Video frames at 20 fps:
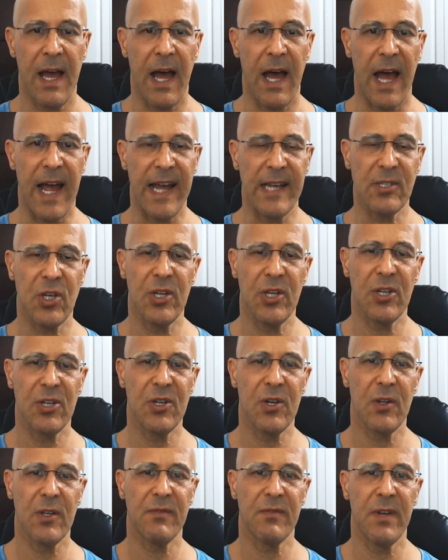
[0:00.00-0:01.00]
I ask you to
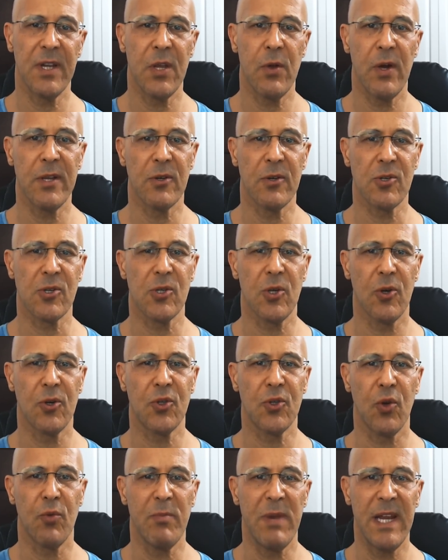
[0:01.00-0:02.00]
share this video on your
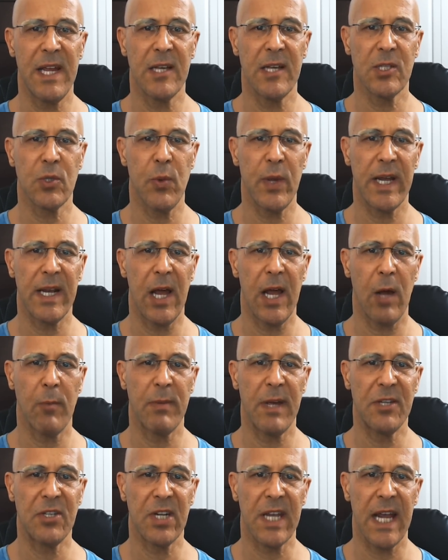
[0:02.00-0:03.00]
social media so we can help
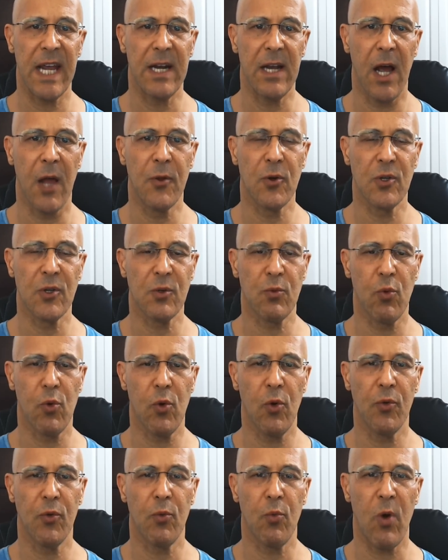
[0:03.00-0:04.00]
educate others
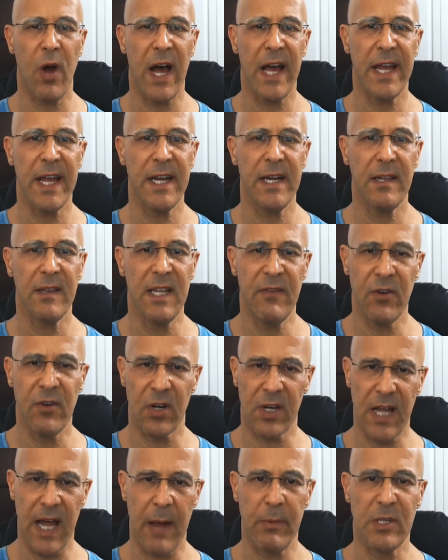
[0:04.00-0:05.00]
worldwide. Leave your
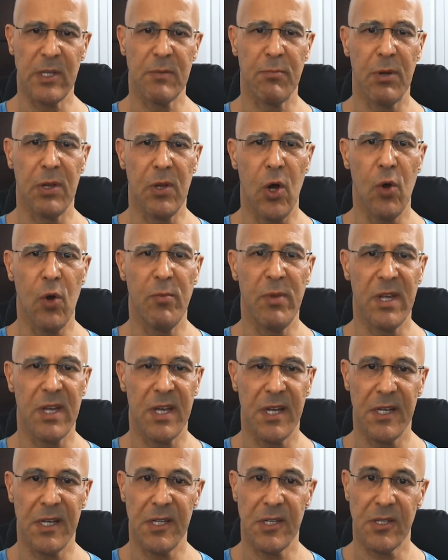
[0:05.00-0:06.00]
comments below
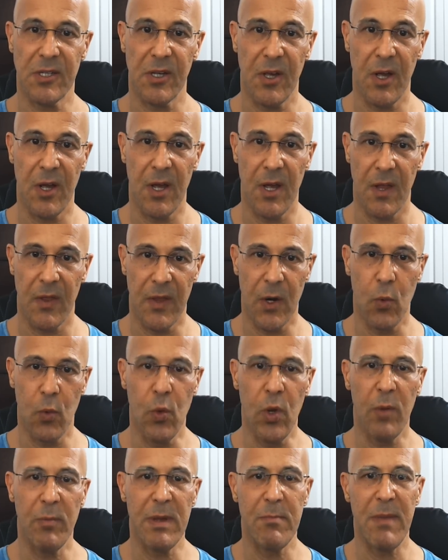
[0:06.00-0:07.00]
because there
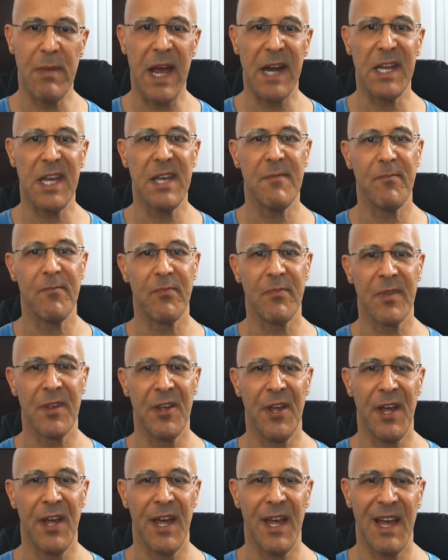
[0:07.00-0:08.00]
will be many.
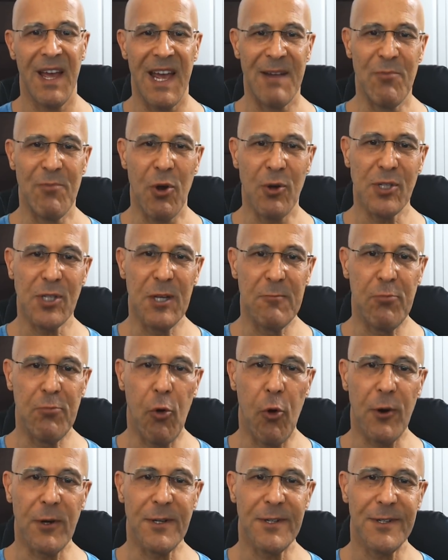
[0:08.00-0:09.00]
And most
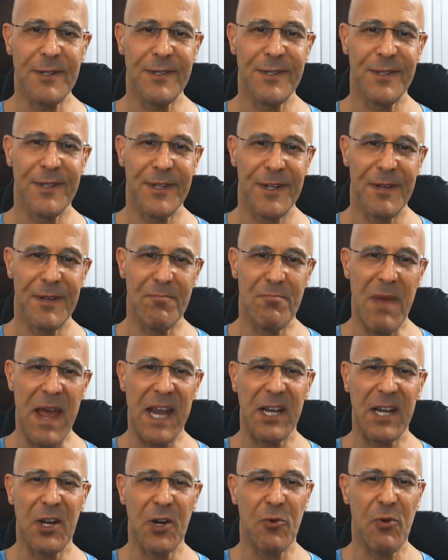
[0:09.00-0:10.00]
important,
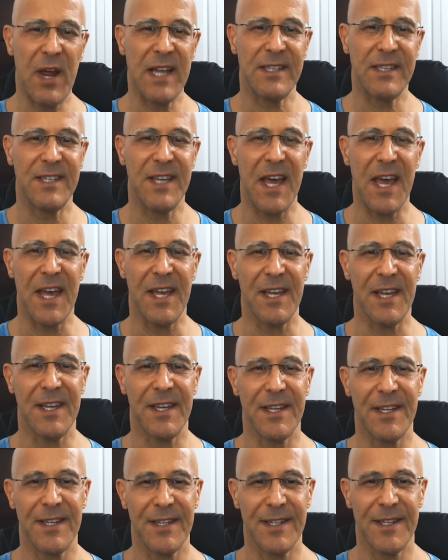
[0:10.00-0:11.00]
make it a great day.
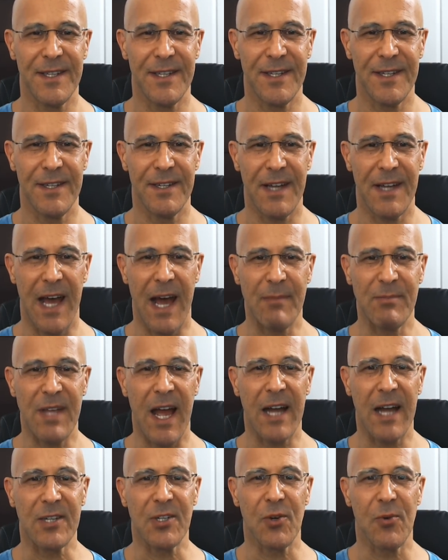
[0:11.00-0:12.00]
I'm
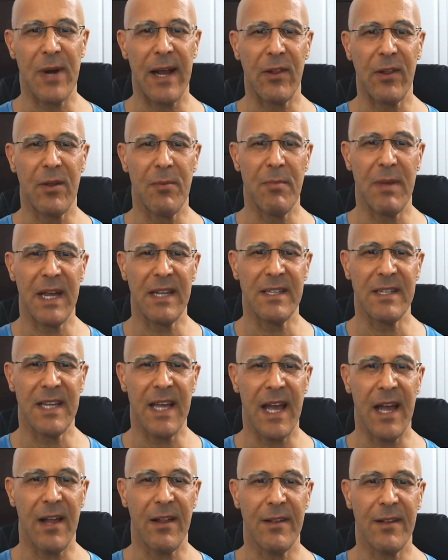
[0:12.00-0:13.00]
Dr. Alan
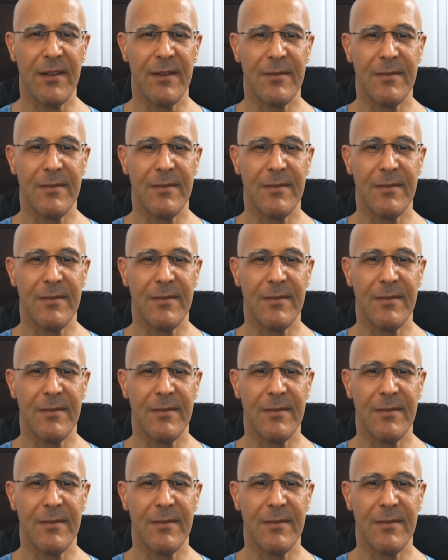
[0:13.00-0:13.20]
Mandell.